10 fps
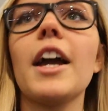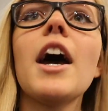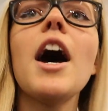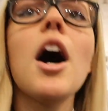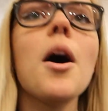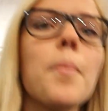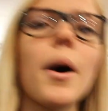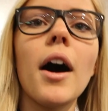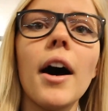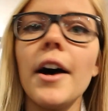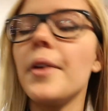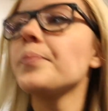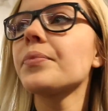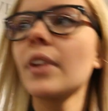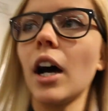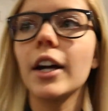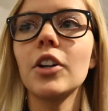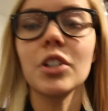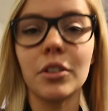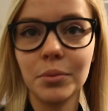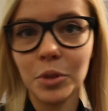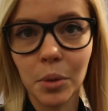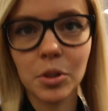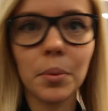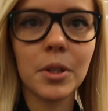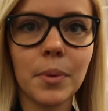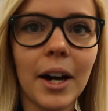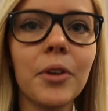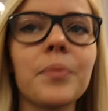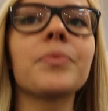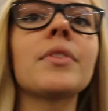But I got a top from Topshop as well.